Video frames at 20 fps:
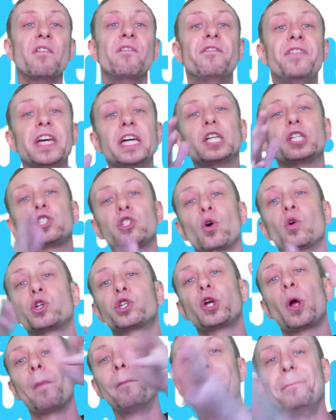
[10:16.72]
via
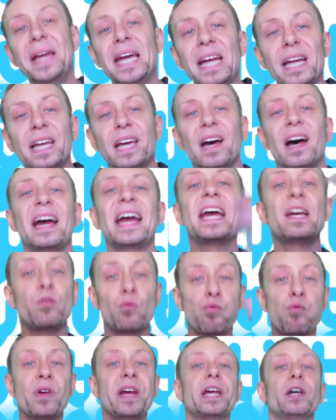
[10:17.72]
social media
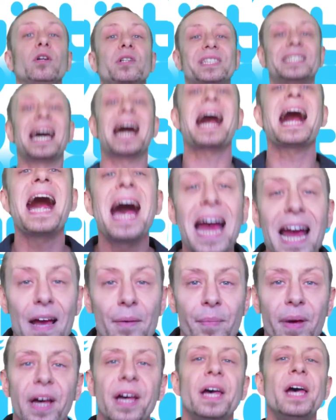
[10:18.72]
in real
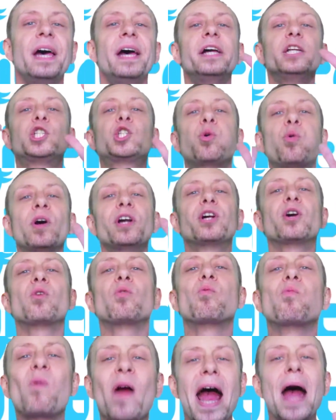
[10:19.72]
time. Twitter
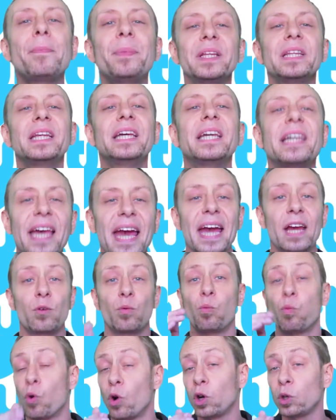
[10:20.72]
rapidly
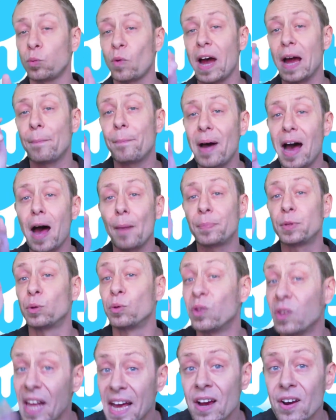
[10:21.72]
gained worldwide
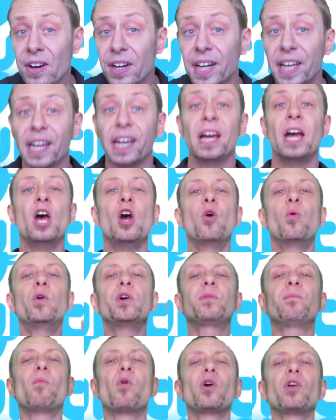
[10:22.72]
popularity,
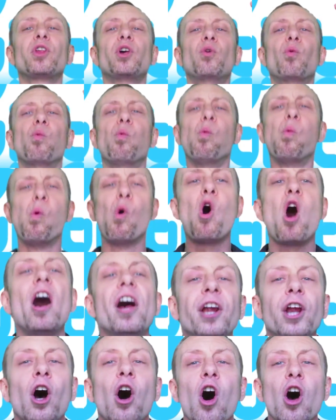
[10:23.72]
with more than
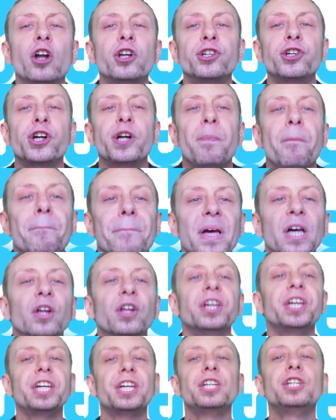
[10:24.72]
100
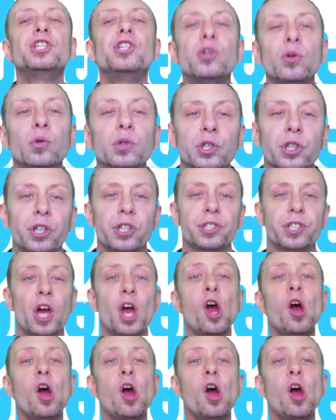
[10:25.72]
million users